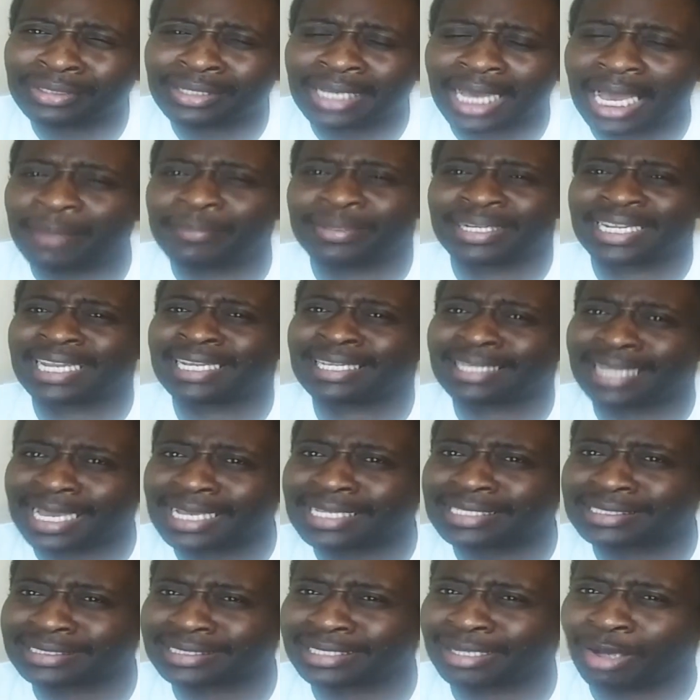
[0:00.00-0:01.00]
I mean, their
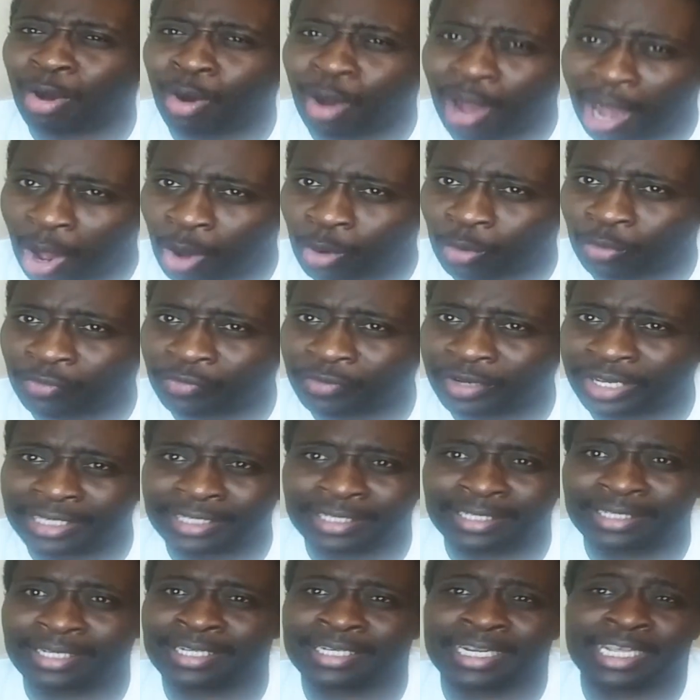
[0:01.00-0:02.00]
lights are off
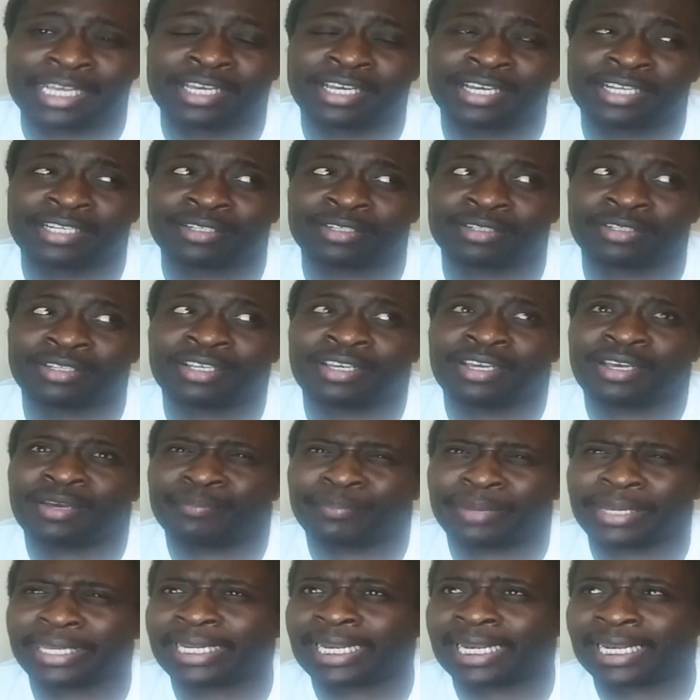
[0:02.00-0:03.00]
and they couldn't
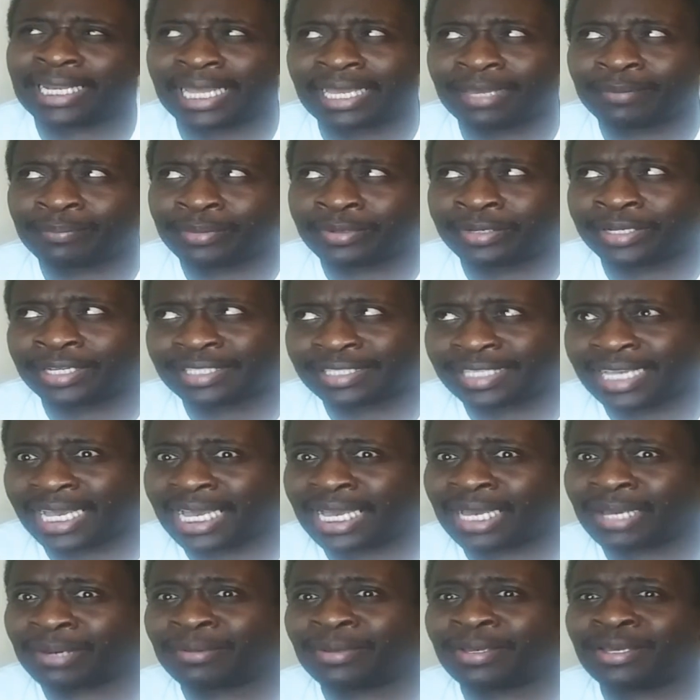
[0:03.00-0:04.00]
pay the light bill in
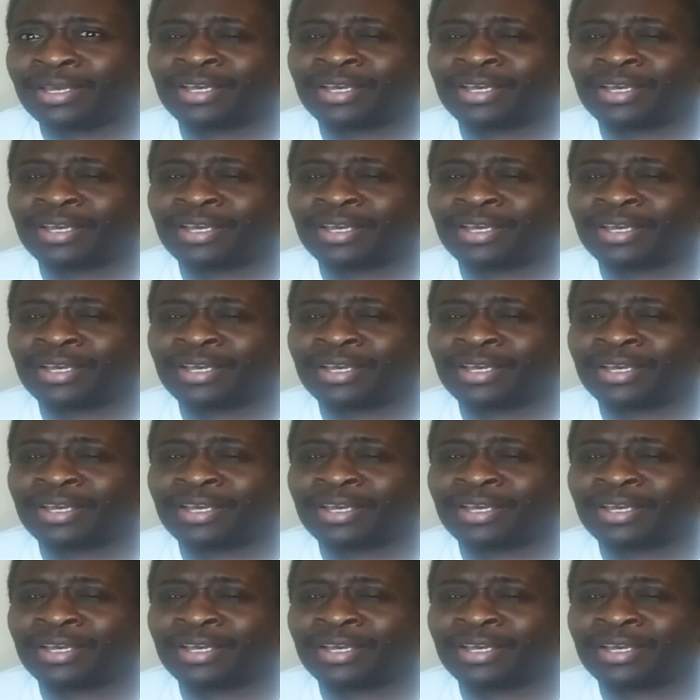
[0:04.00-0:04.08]
time.